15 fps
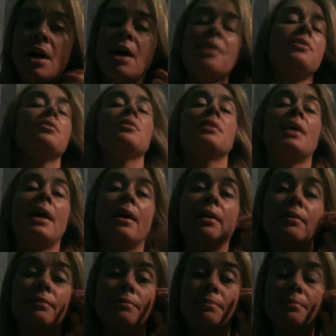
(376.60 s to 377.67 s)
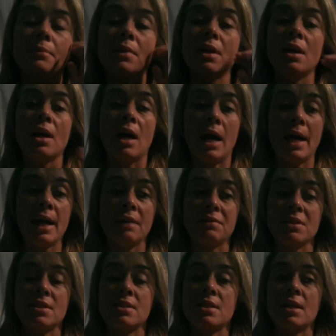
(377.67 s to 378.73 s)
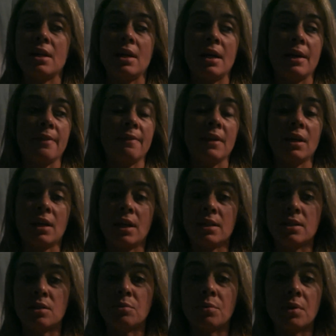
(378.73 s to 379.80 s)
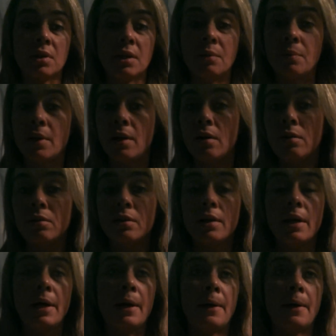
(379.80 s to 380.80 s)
than that, I have to say I think I did really well.